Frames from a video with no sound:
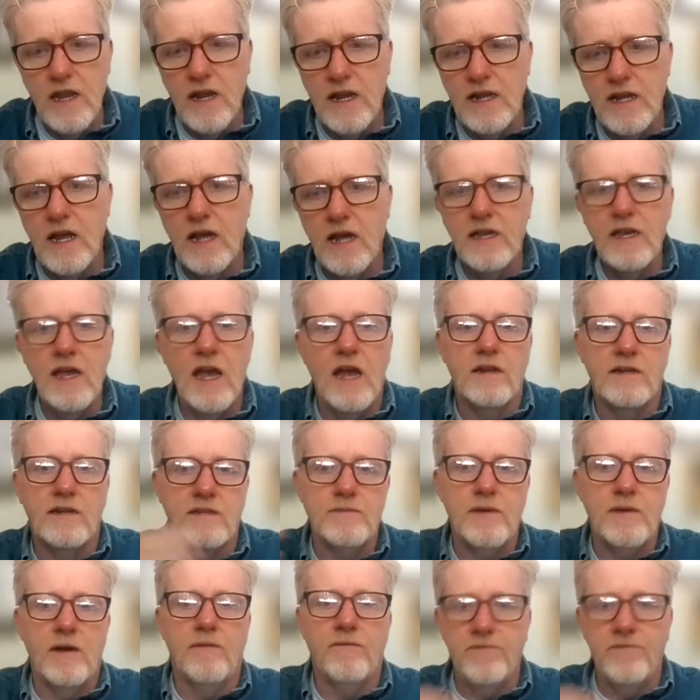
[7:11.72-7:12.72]
and again,
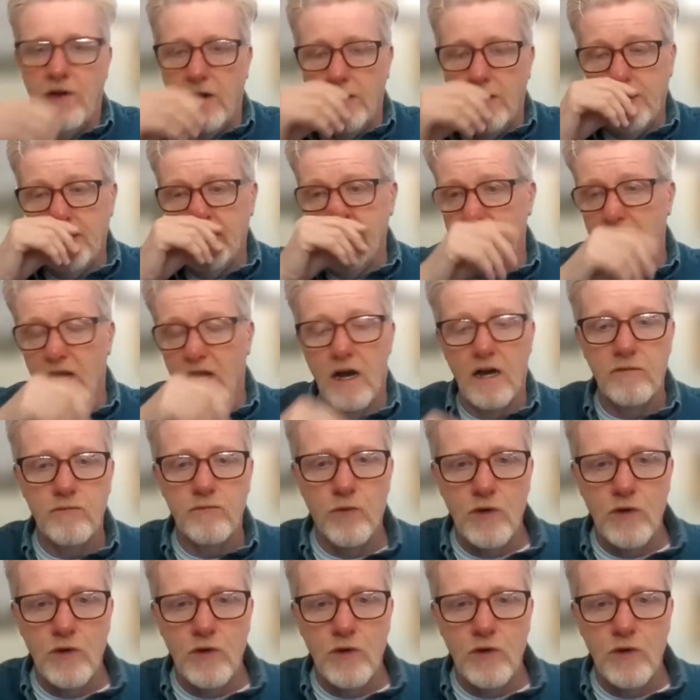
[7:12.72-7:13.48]
it's about finding that uh,